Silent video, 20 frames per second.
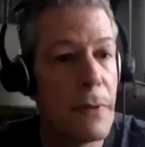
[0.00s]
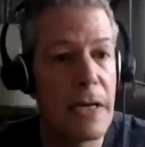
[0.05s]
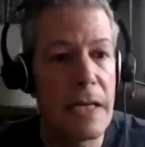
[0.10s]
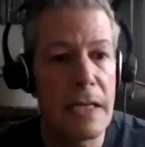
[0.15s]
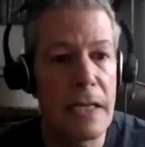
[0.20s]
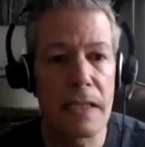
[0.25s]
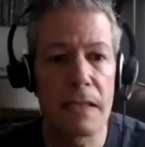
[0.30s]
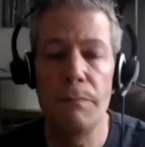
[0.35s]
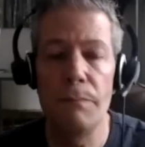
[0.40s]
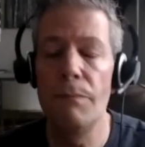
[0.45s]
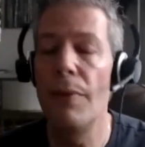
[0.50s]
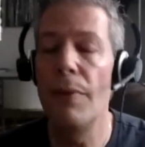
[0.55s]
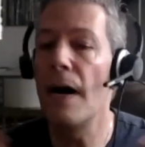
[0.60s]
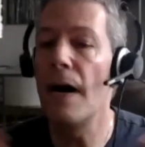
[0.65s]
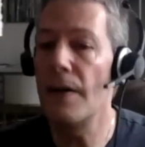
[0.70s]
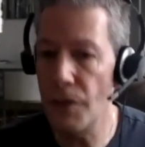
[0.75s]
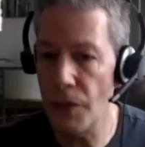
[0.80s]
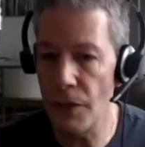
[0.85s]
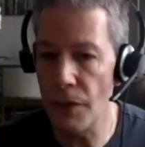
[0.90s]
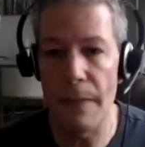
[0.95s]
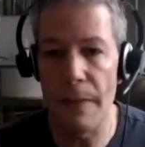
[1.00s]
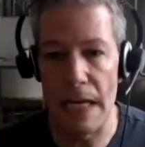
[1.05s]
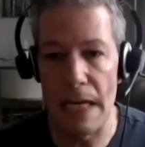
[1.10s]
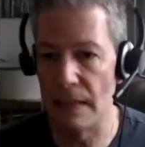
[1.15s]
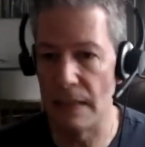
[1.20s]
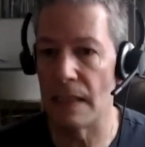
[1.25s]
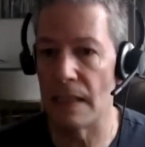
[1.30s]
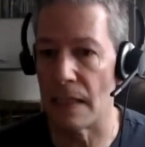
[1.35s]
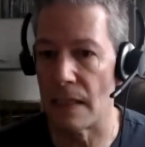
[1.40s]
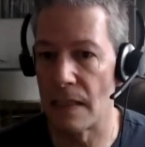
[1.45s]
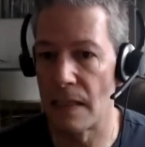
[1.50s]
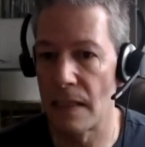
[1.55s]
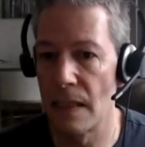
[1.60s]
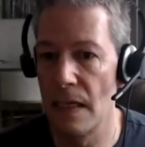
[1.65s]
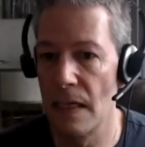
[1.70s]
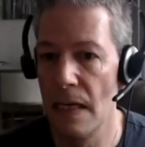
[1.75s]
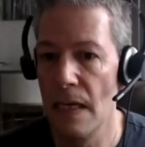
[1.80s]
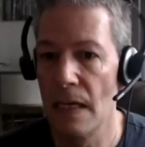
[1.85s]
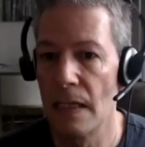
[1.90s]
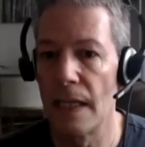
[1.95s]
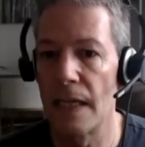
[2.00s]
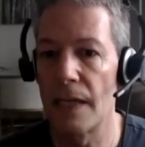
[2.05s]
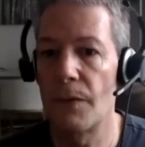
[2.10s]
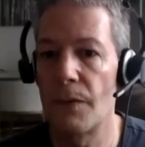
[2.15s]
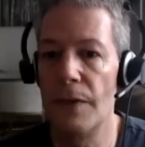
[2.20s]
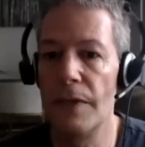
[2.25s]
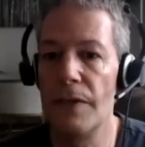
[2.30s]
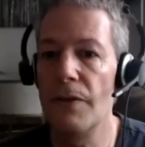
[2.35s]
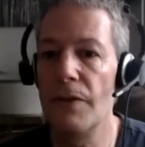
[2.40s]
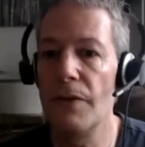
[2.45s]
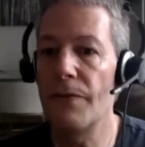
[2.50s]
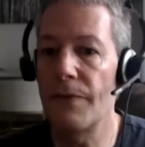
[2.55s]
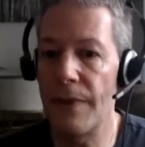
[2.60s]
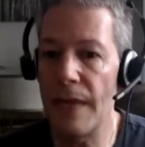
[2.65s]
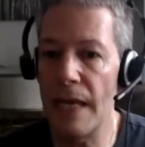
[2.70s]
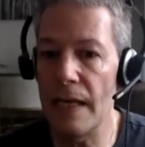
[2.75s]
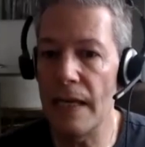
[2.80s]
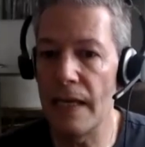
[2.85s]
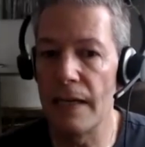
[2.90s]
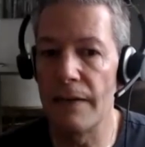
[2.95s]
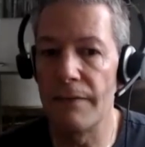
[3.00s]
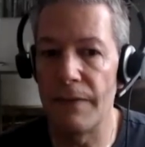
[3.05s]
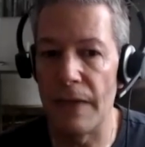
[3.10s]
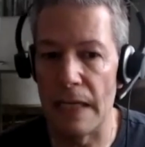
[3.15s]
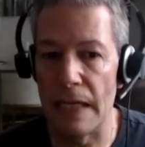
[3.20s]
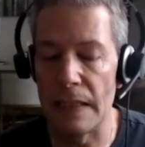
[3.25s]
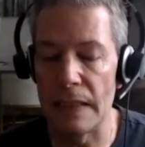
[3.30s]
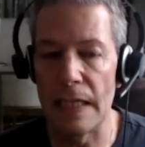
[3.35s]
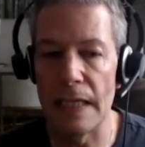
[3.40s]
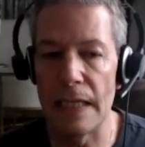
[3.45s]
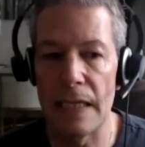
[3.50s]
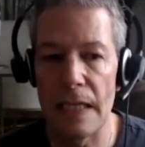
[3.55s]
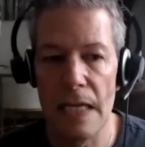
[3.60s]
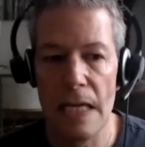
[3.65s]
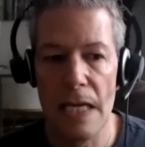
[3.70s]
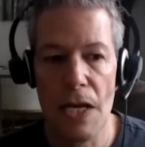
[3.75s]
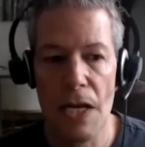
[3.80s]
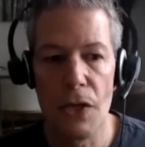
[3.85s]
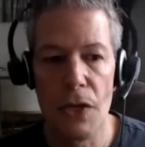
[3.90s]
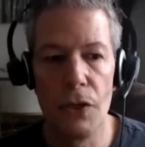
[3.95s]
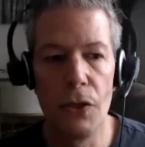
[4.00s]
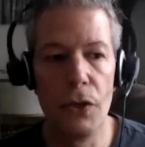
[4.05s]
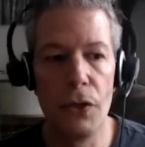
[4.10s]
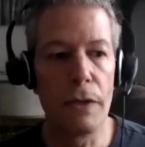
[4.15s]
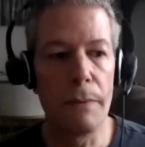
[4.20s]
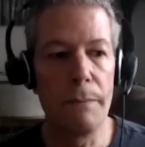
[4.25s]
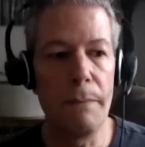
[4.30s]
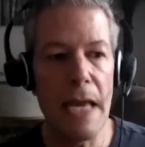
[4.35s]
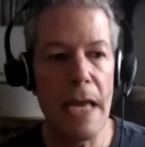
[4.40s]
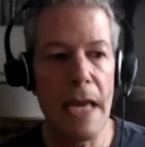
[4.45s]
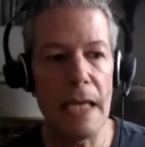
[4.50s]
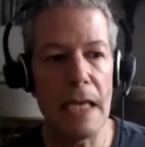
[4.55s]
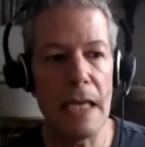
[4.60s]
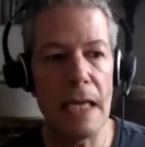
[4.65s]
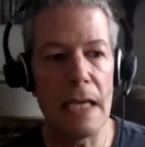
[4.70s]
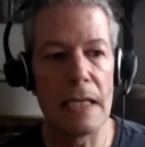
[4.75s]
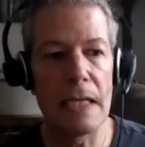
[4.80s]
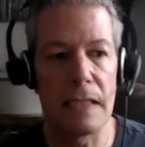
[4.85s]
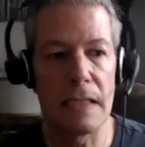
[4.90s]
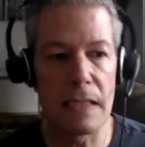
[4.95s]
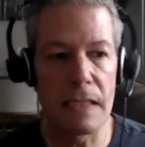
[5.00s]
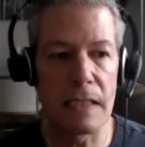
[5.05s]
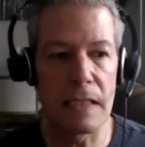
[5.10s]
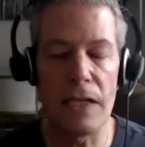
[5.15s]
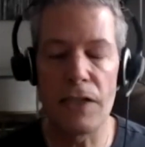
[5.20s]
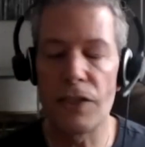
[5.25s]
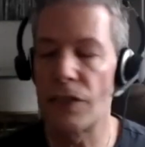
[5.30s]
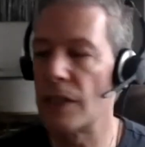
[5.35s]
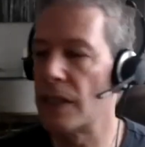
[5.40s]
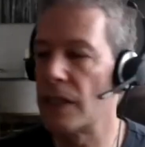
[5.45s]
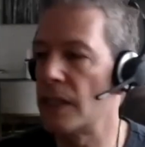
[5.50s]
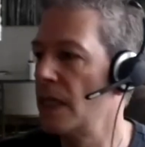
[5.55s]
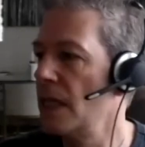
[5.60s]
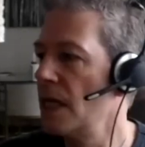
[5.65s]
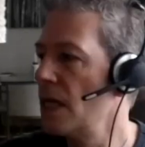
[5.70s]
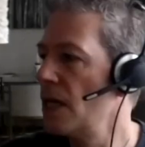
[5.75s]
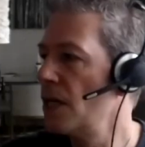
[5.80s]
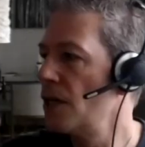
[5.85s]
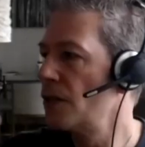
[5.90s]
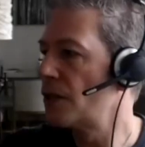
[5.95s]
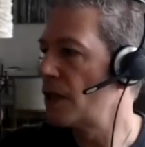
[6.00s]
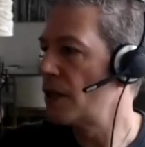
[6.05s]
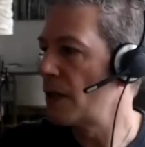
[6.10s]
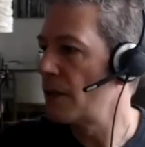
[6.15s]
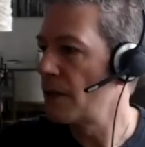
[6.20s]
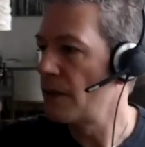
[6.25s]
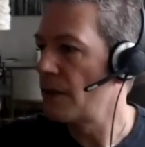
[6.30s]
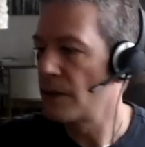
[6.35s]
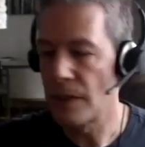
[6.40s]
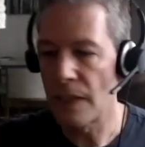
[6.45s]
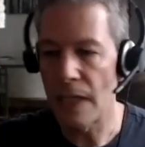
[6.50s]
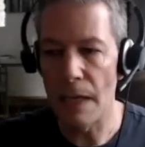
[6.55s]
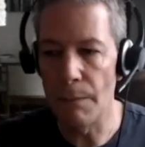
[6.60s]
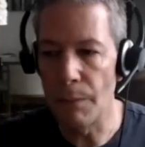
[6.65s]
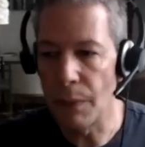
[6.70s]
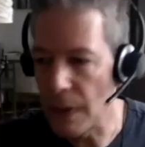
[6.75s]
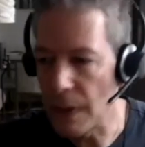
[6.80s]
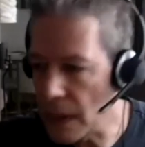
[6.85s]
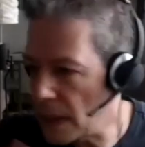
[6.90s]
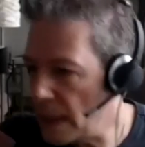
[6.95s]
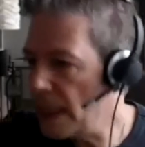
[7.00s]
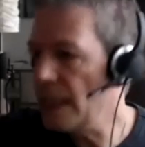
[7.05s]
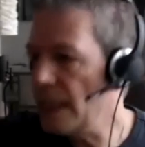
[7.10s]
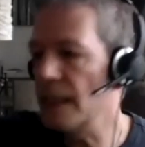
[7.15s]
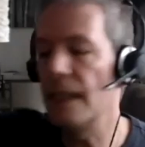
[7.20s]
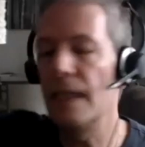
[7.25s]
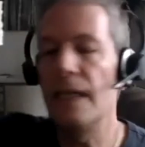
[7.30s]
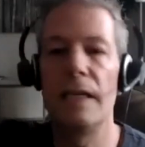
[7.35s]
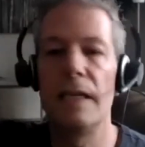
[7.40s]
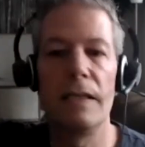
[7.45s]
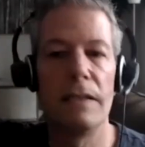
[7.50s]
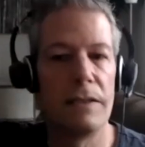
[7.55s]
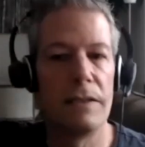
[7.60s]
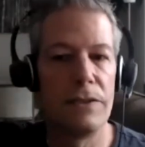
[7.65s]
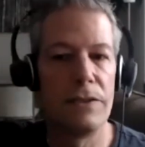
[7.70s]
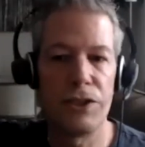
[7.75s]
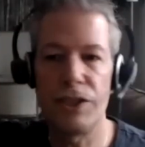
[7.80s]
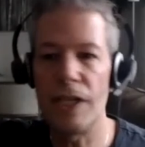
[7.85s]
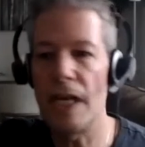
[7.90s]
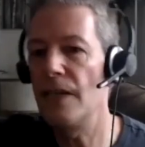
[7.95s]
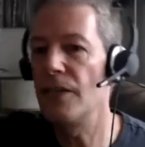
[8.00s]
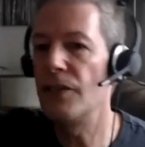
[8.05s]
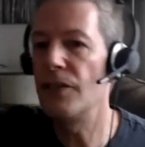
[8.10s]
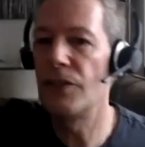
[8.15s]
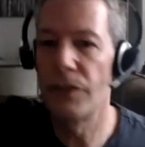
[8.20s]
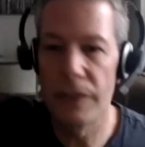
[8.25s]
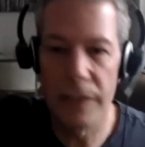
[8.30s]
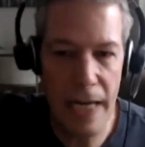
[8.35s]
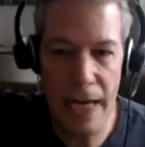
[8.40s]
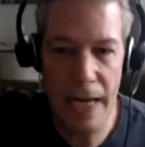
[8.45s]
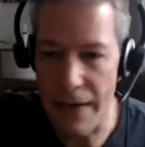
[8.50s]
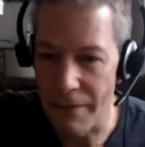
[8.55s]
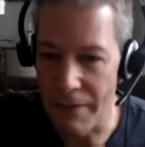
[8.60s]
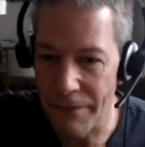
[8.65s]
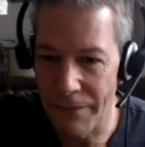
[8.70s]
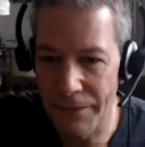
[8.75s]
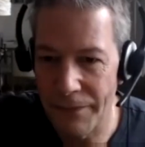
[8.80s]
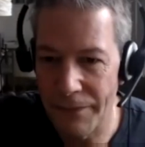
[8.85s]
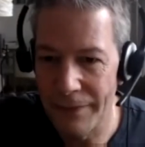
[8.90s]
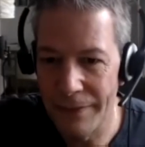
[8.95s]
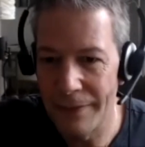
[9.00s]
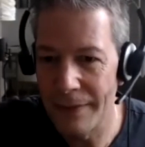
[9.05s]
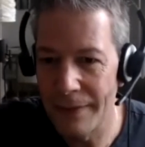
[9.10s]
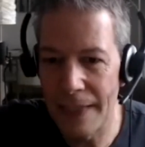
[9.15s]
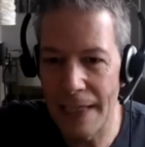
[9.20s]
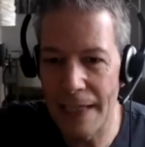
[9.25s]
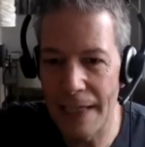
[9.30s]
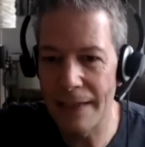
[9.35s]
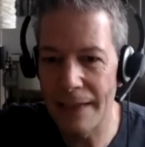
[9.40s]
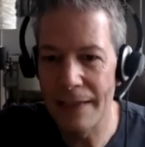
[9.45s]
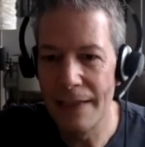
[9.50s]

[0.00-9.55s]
But it's monumentous. Like when yeah. you think of it, like you're making a decision to completely change your life like